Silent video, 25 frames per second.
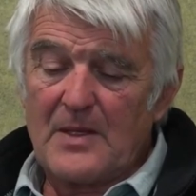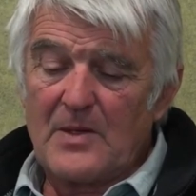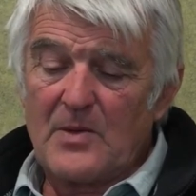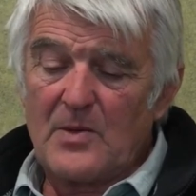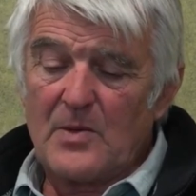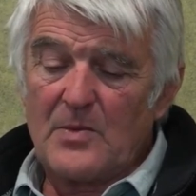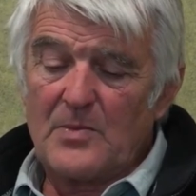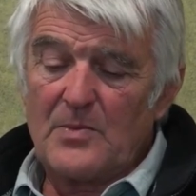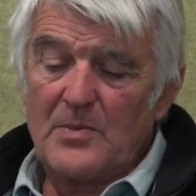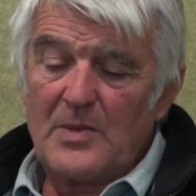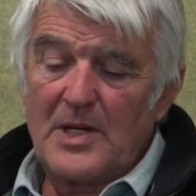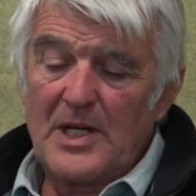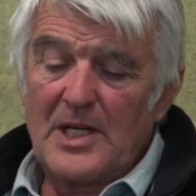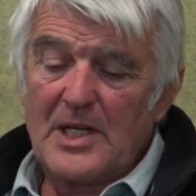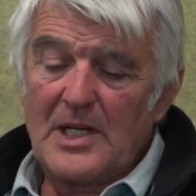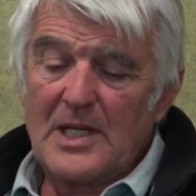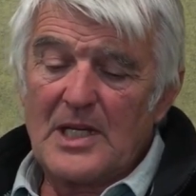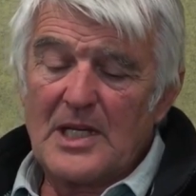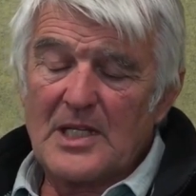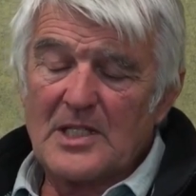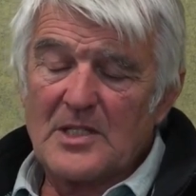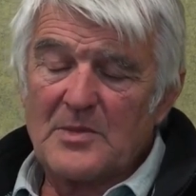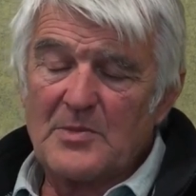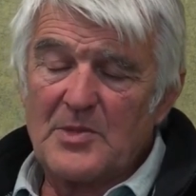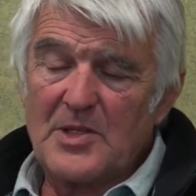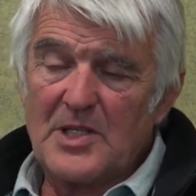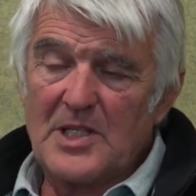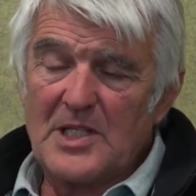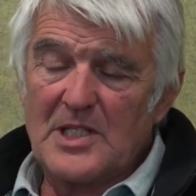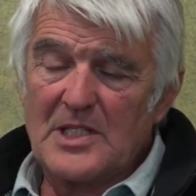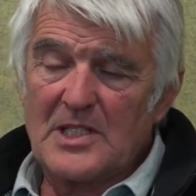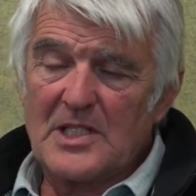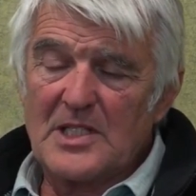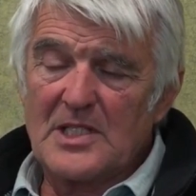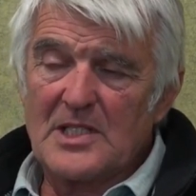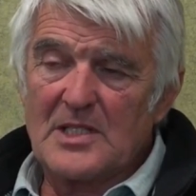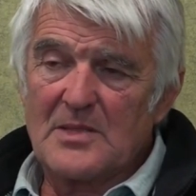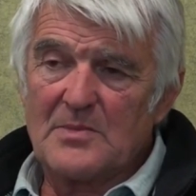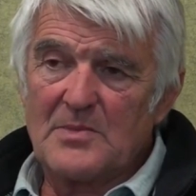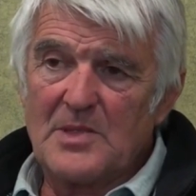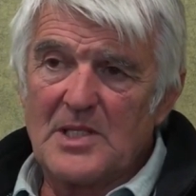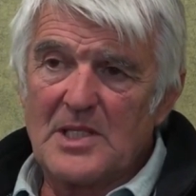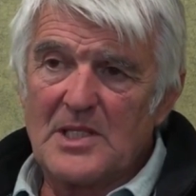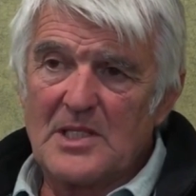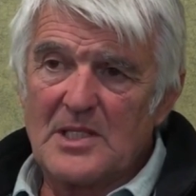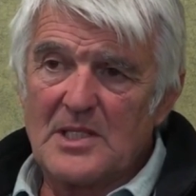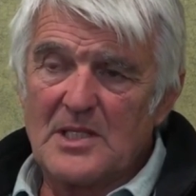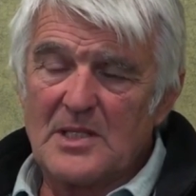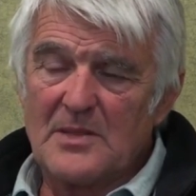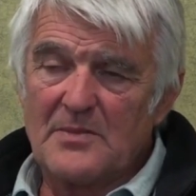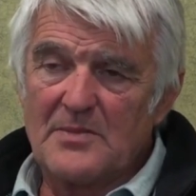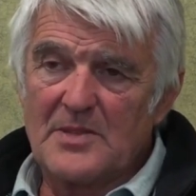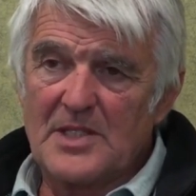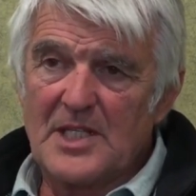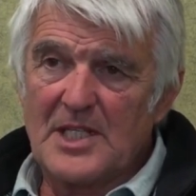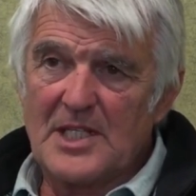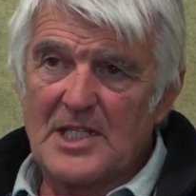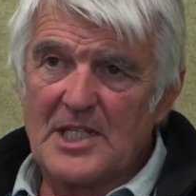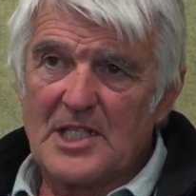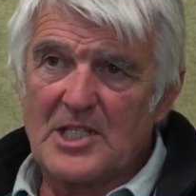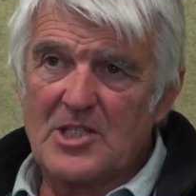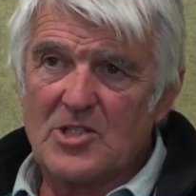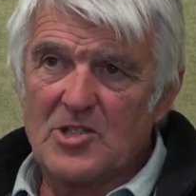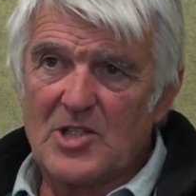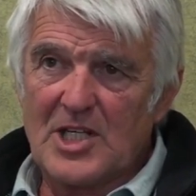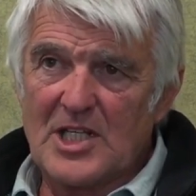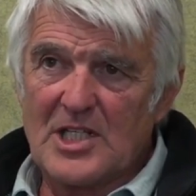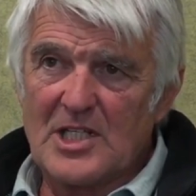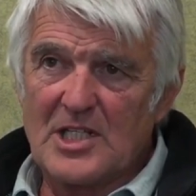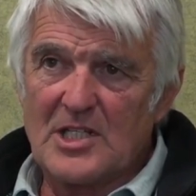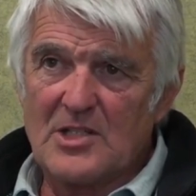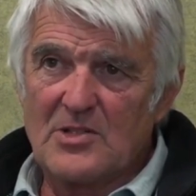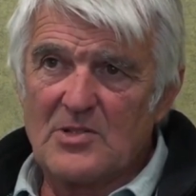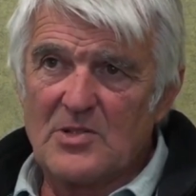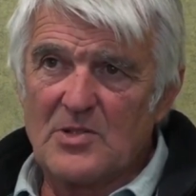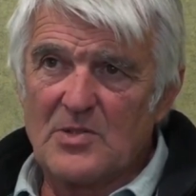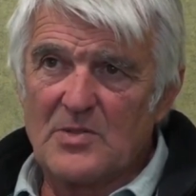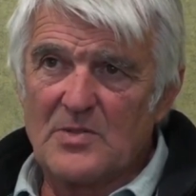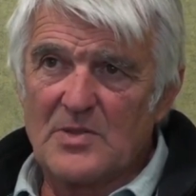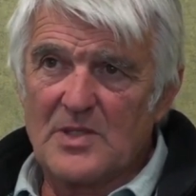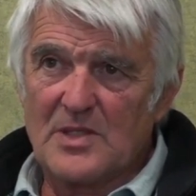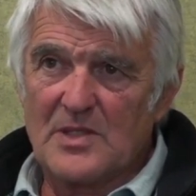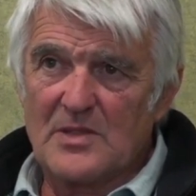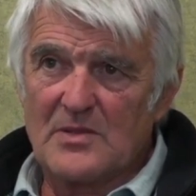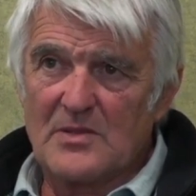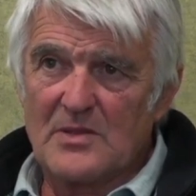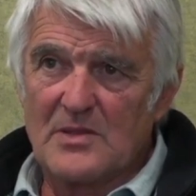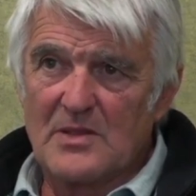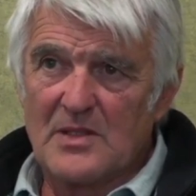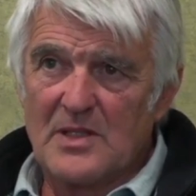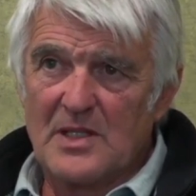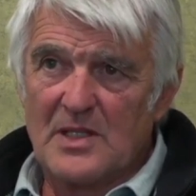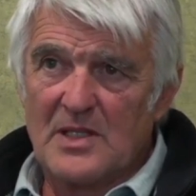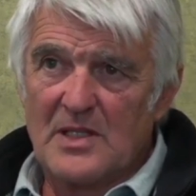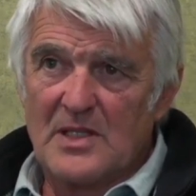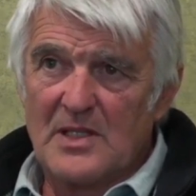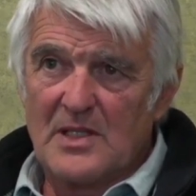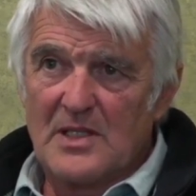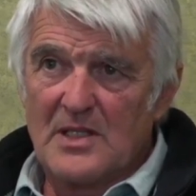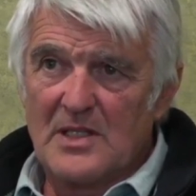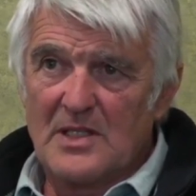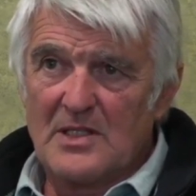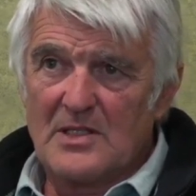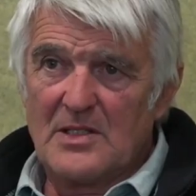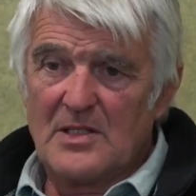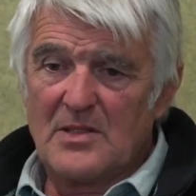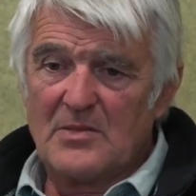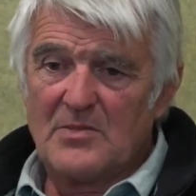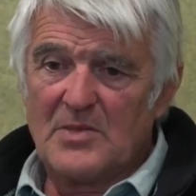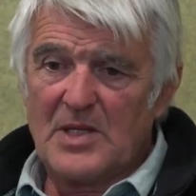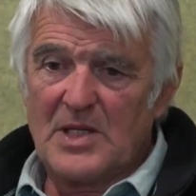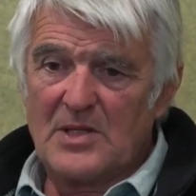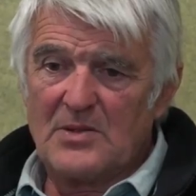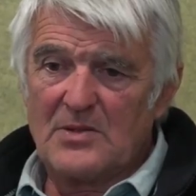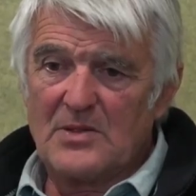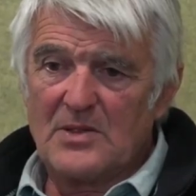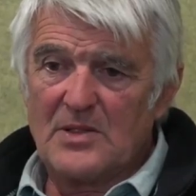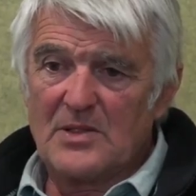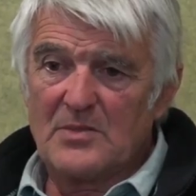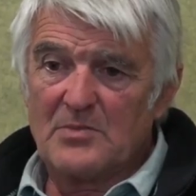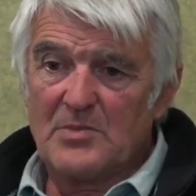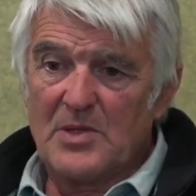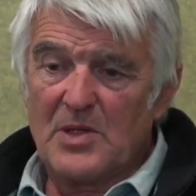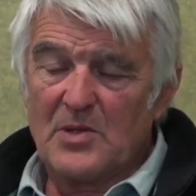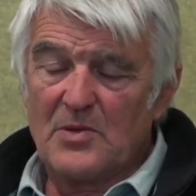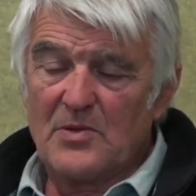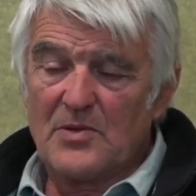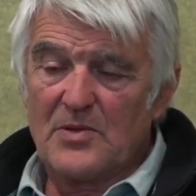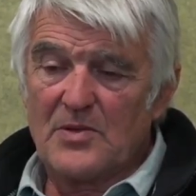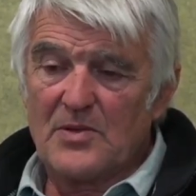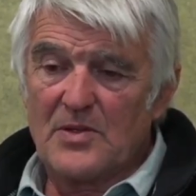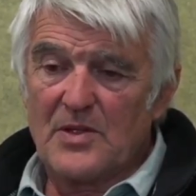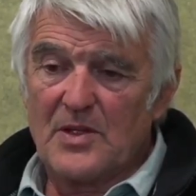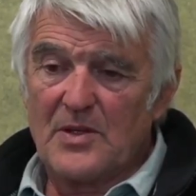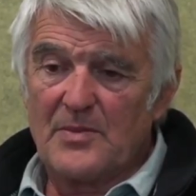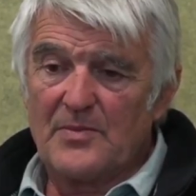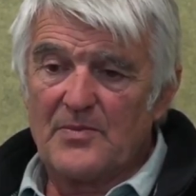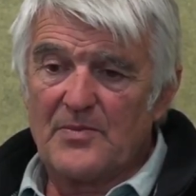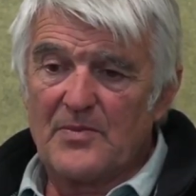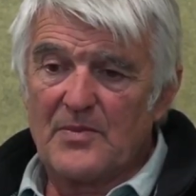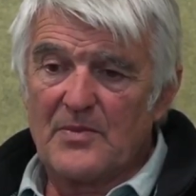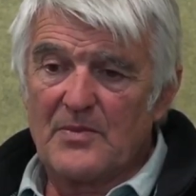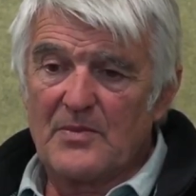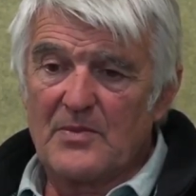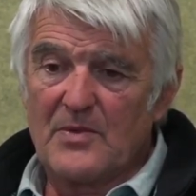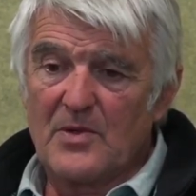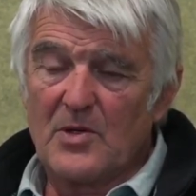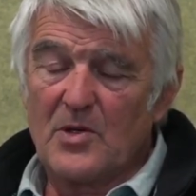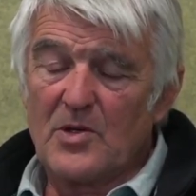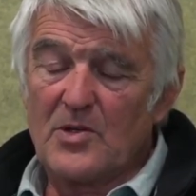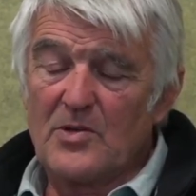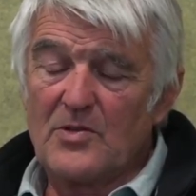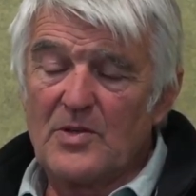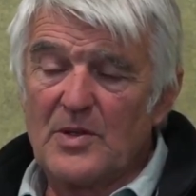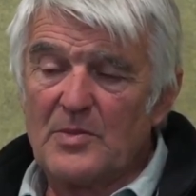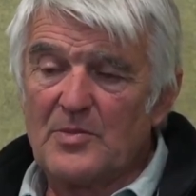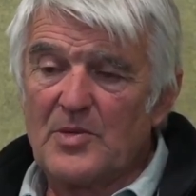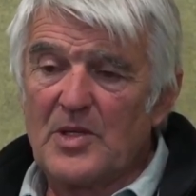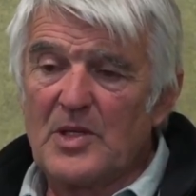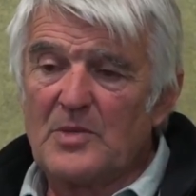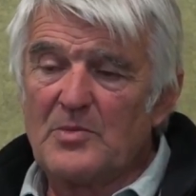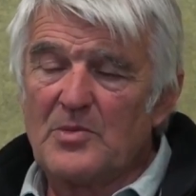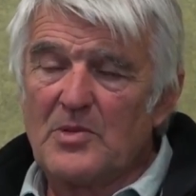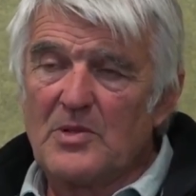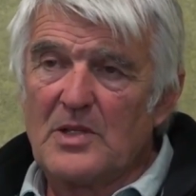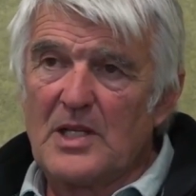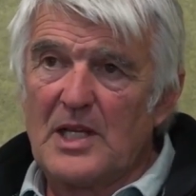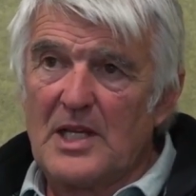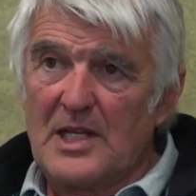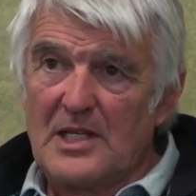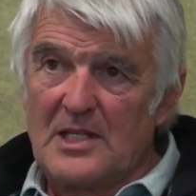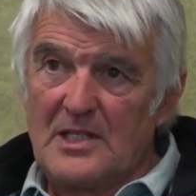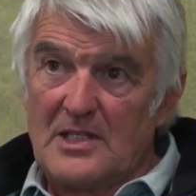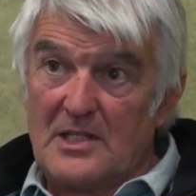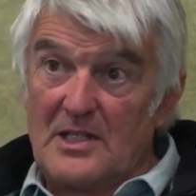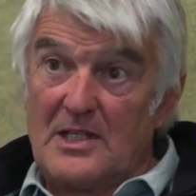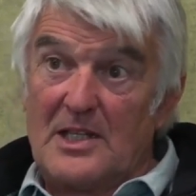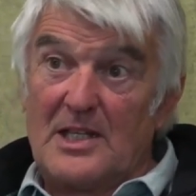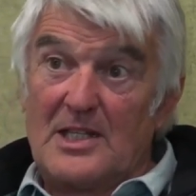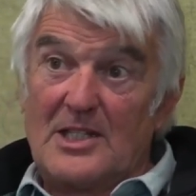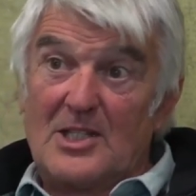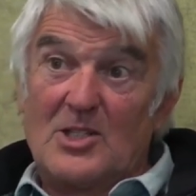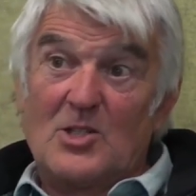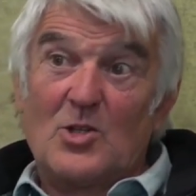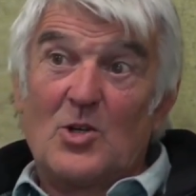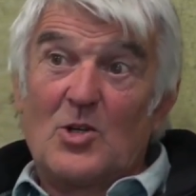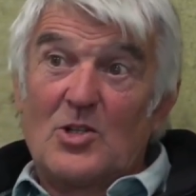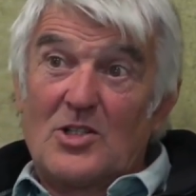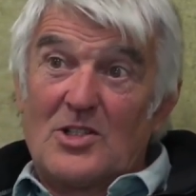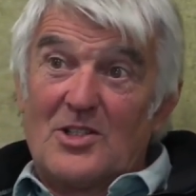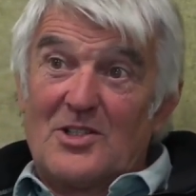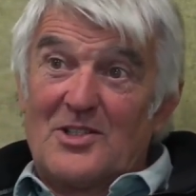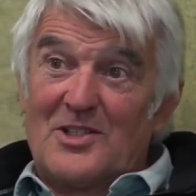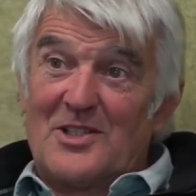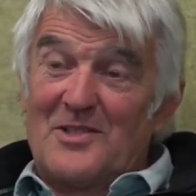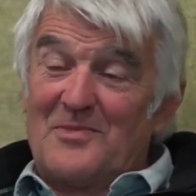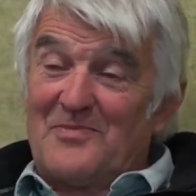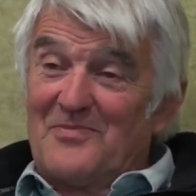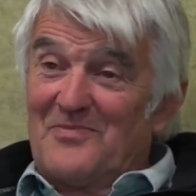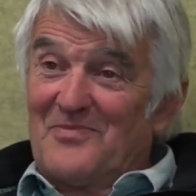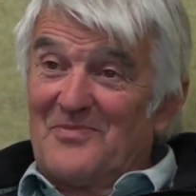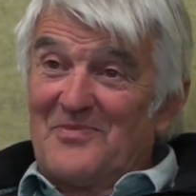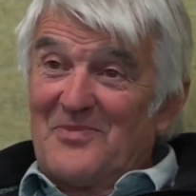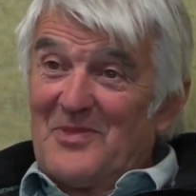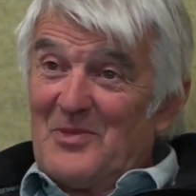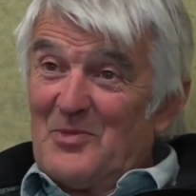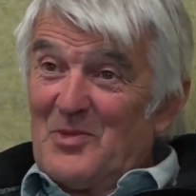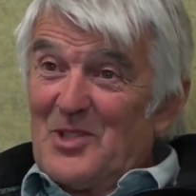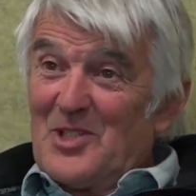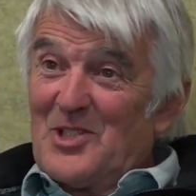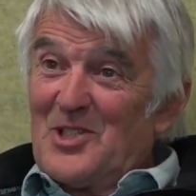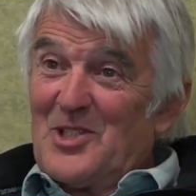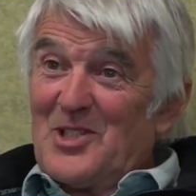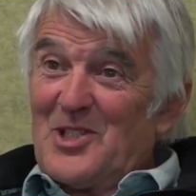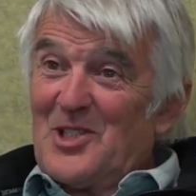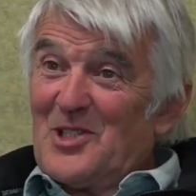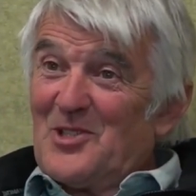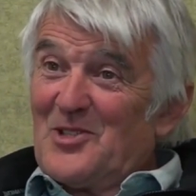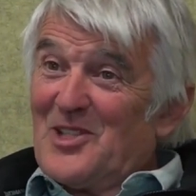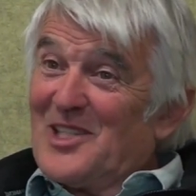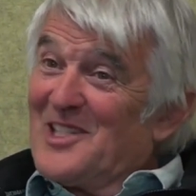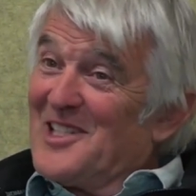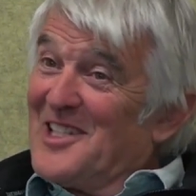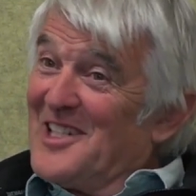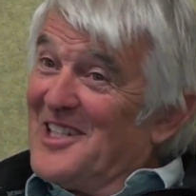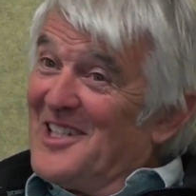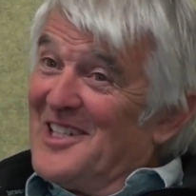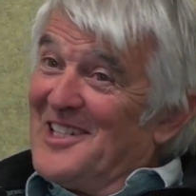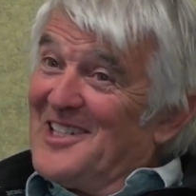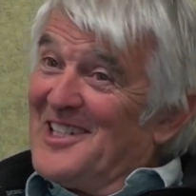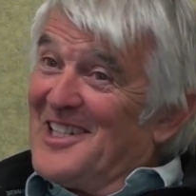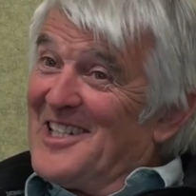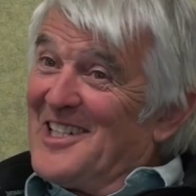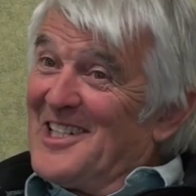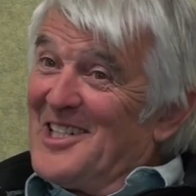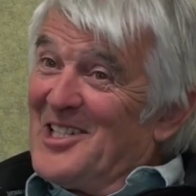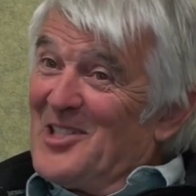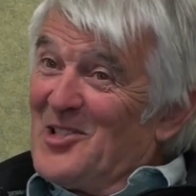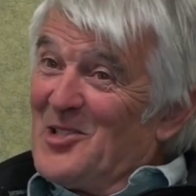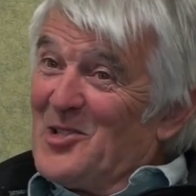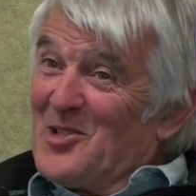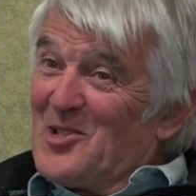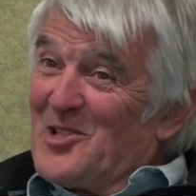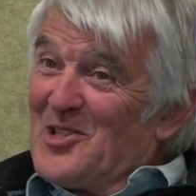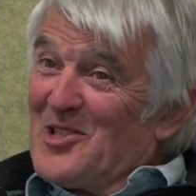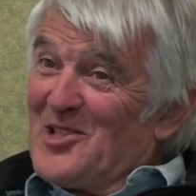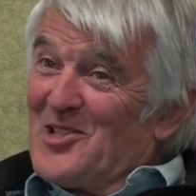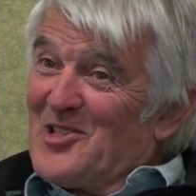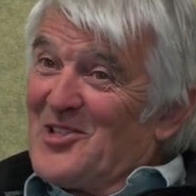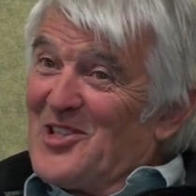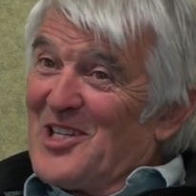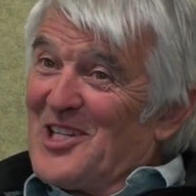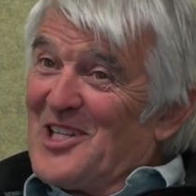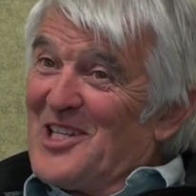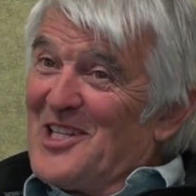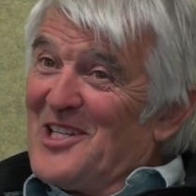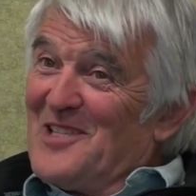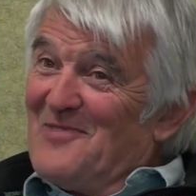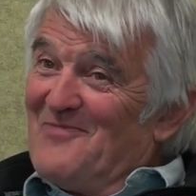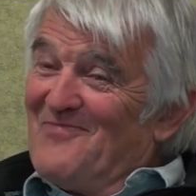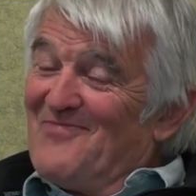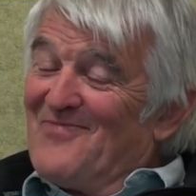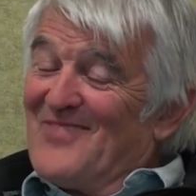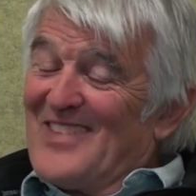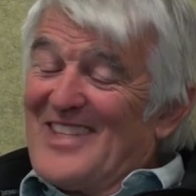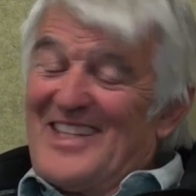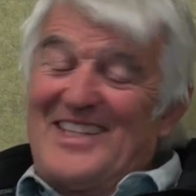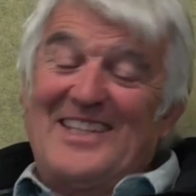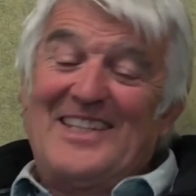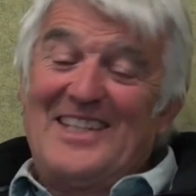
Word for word: you know, my experience has been taking trekking groups into the mountains, both ordinary people and doctors, which is interesting, taking doctors trekking.